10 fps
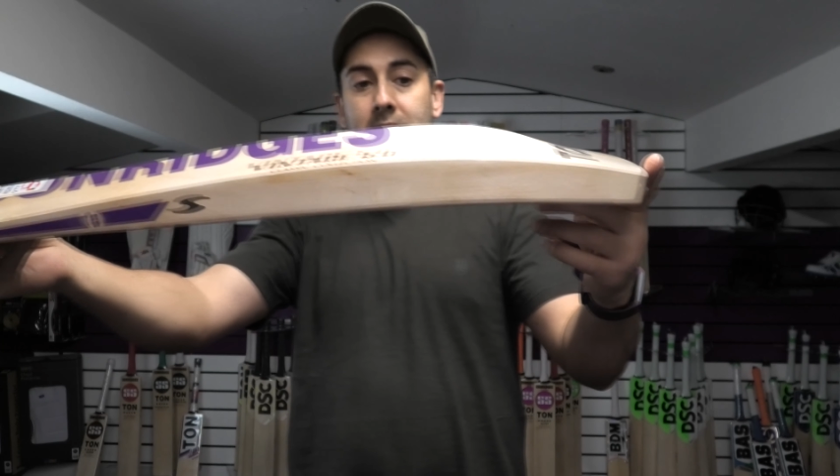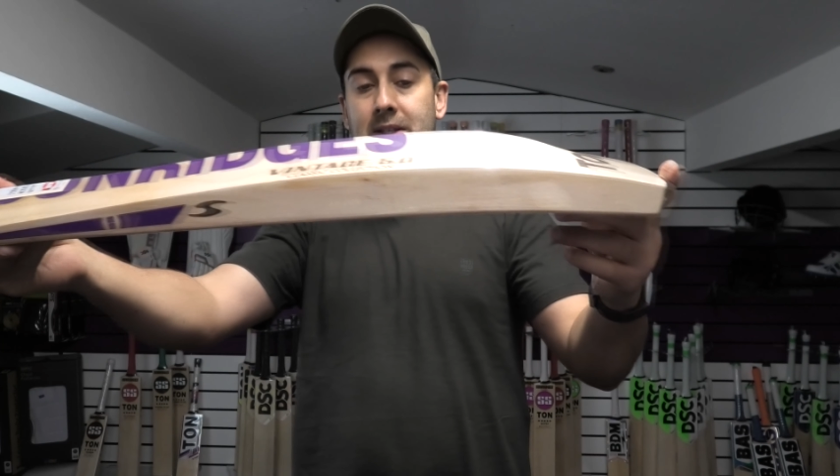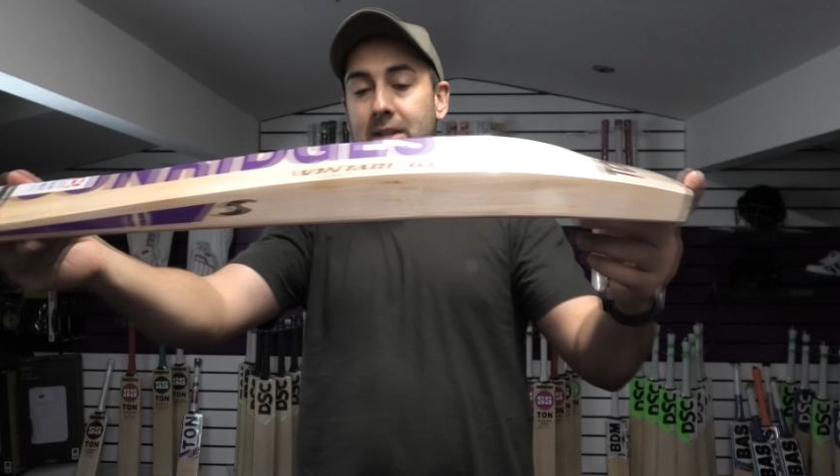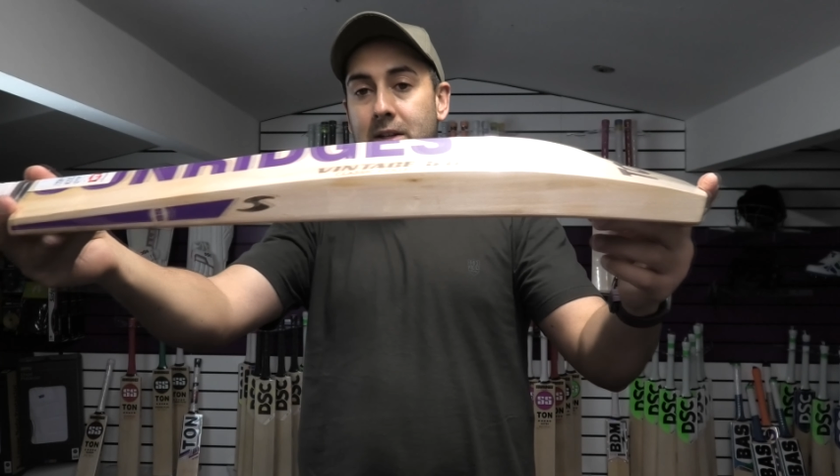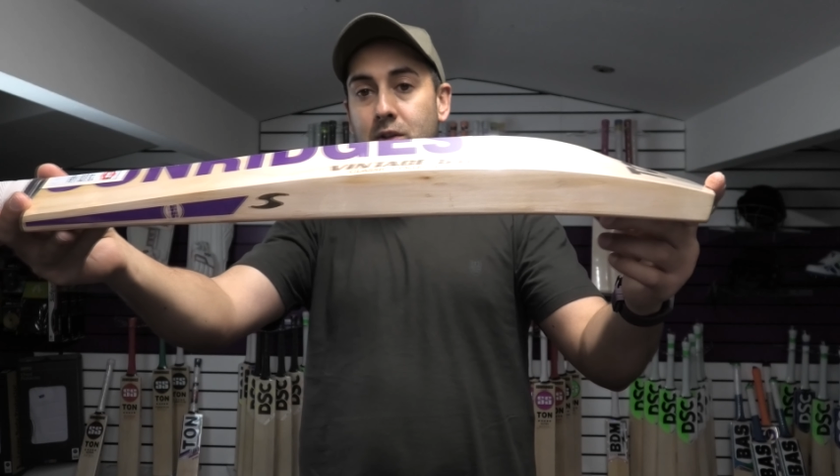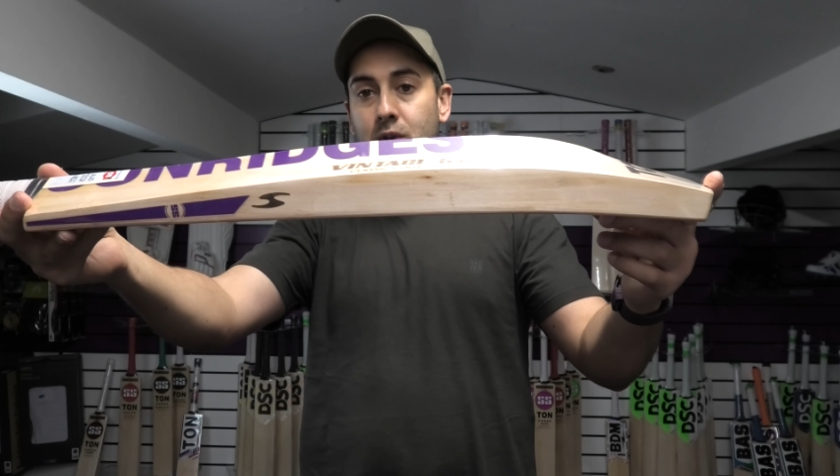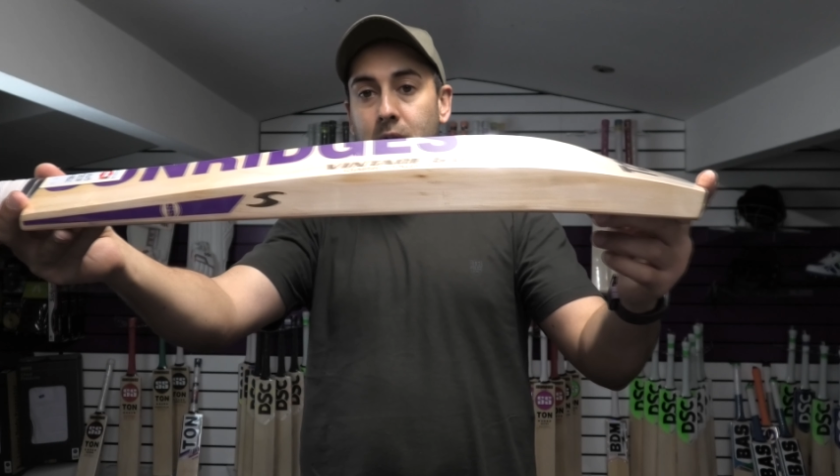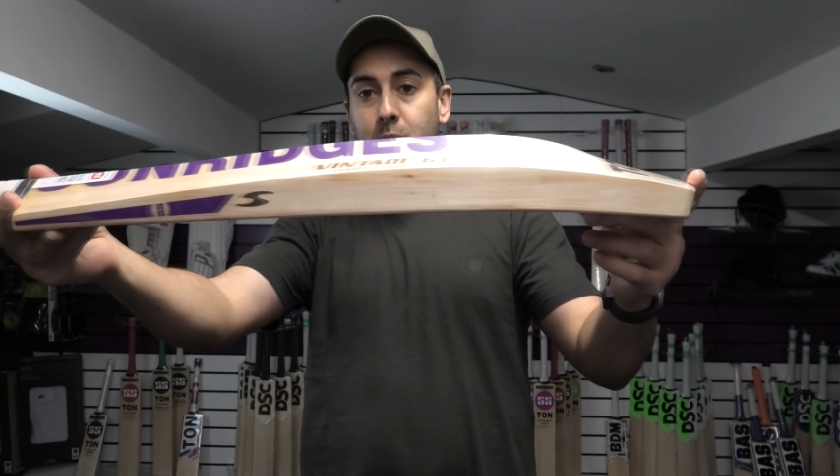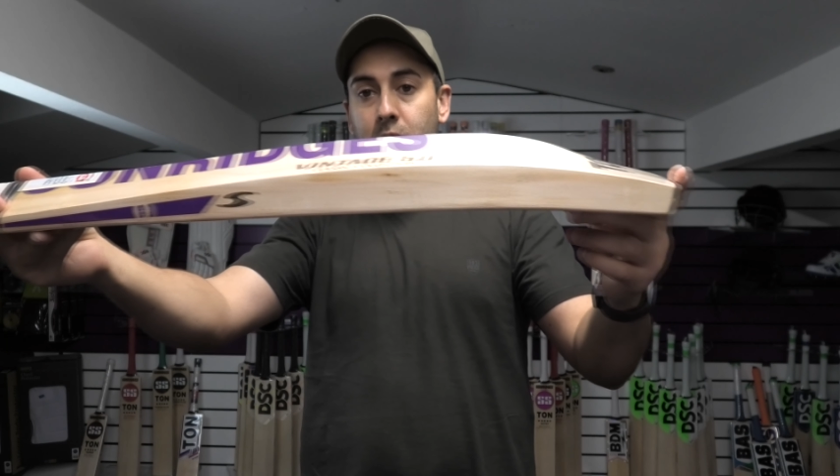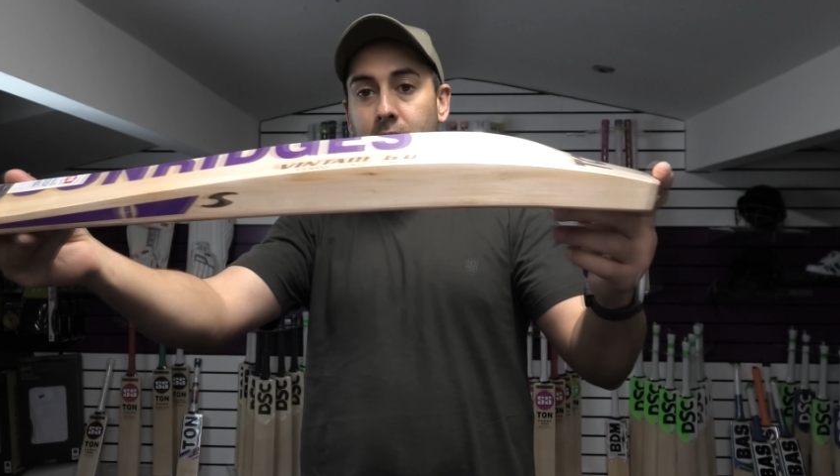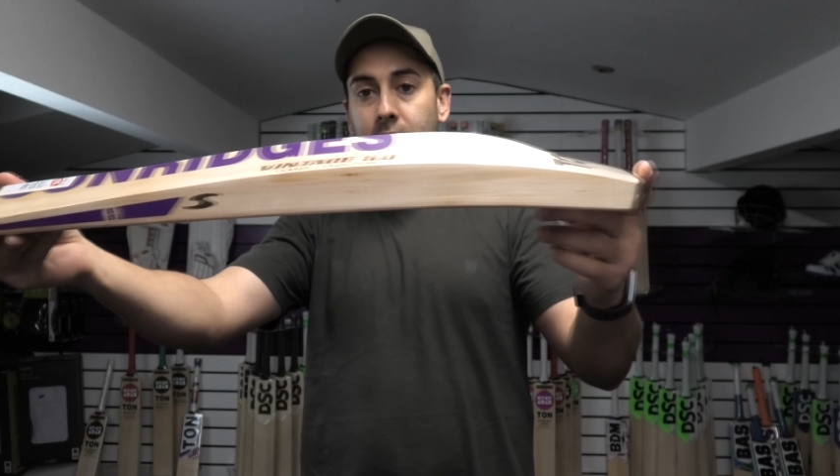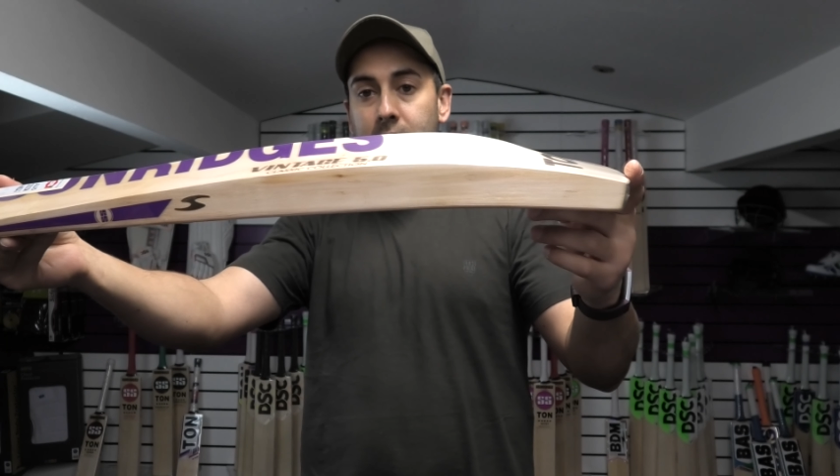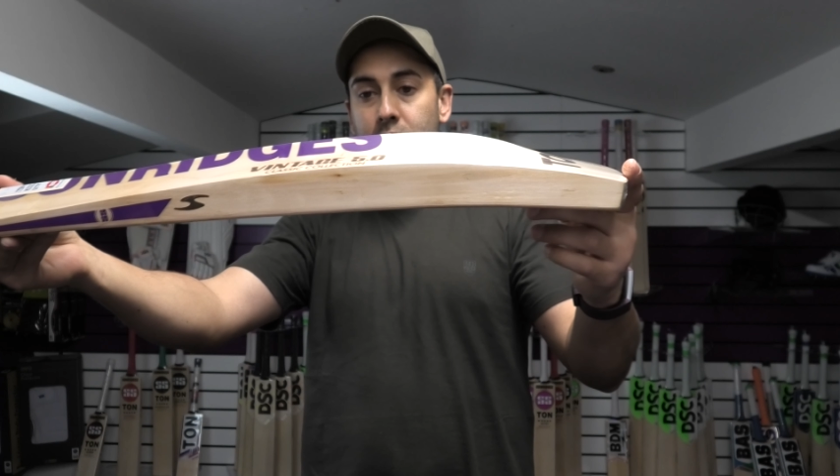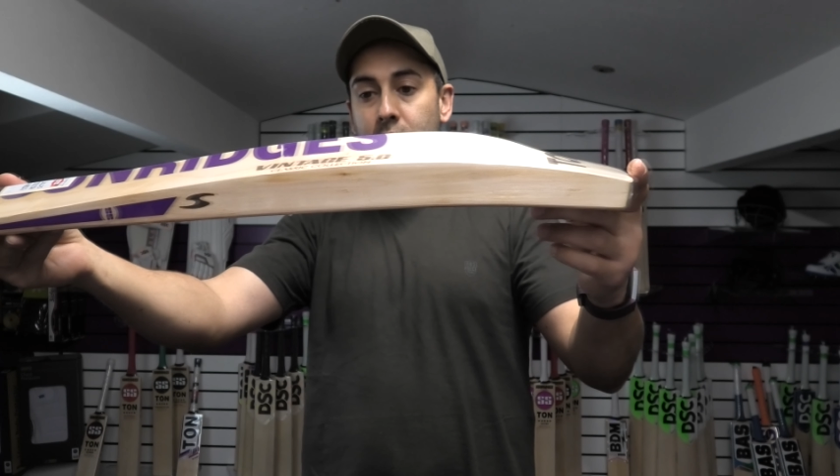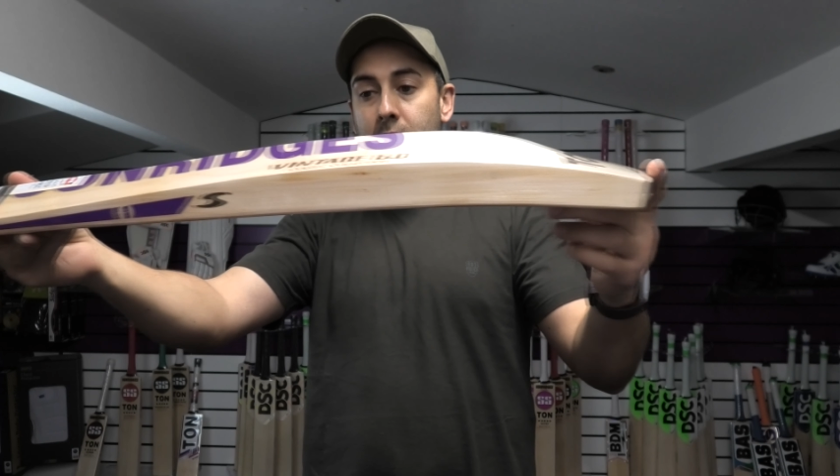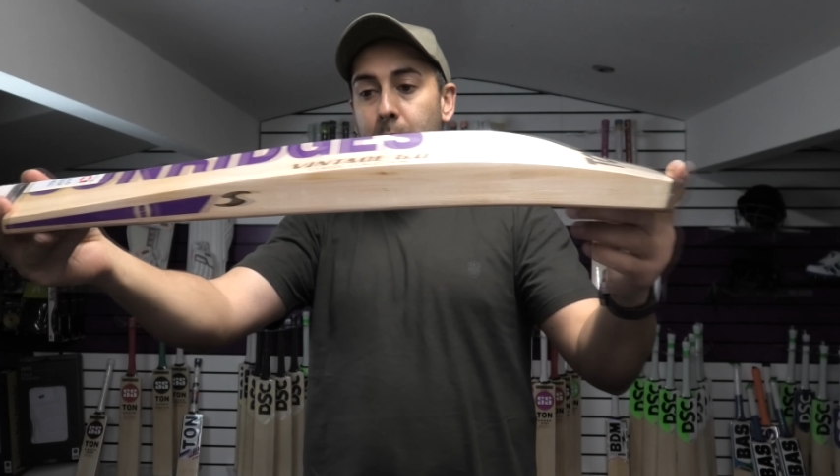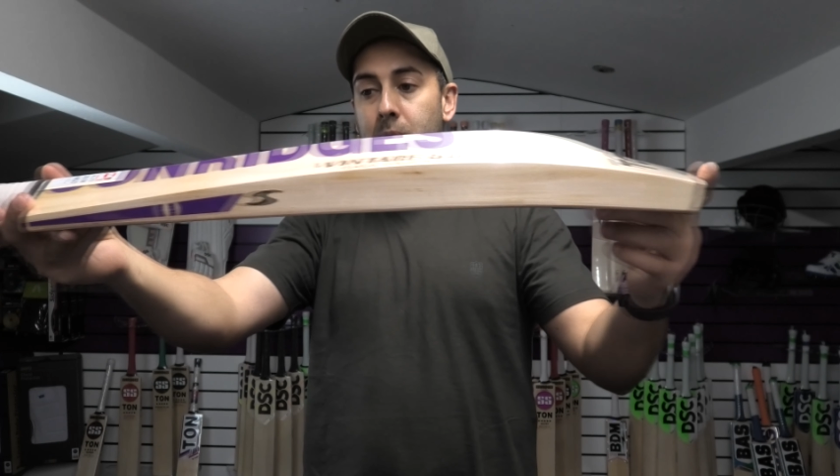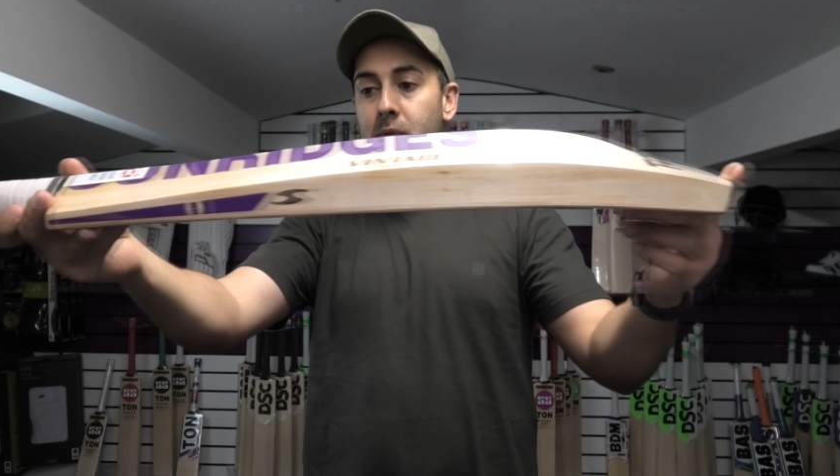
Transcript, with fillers: is the Dhoni profile shape